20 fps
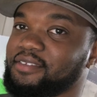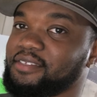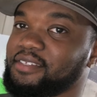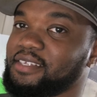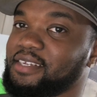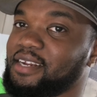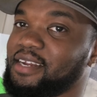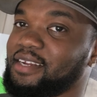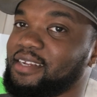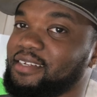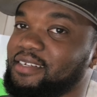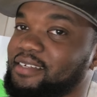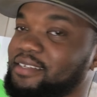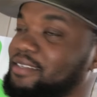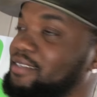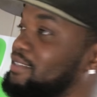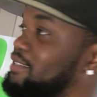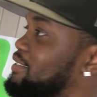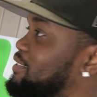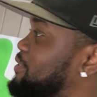You see that?
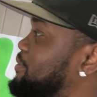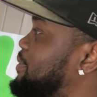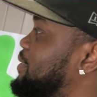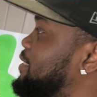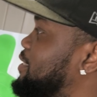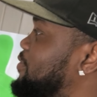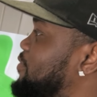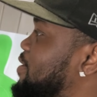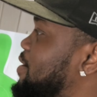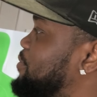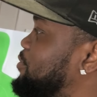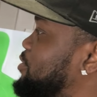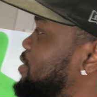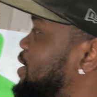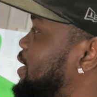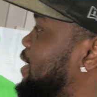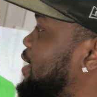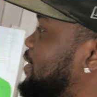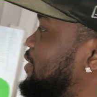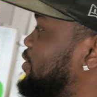Especially when I'm
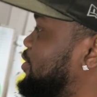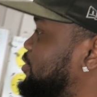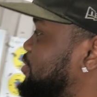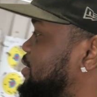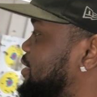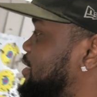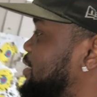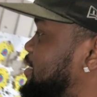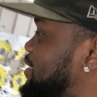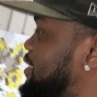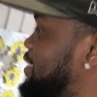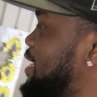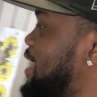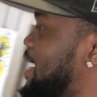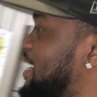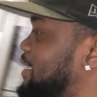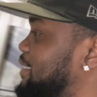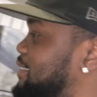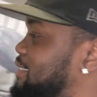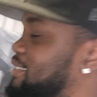trying to get those good
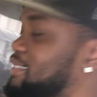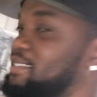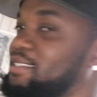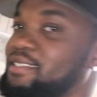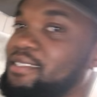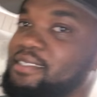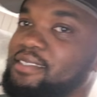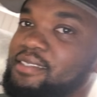shots.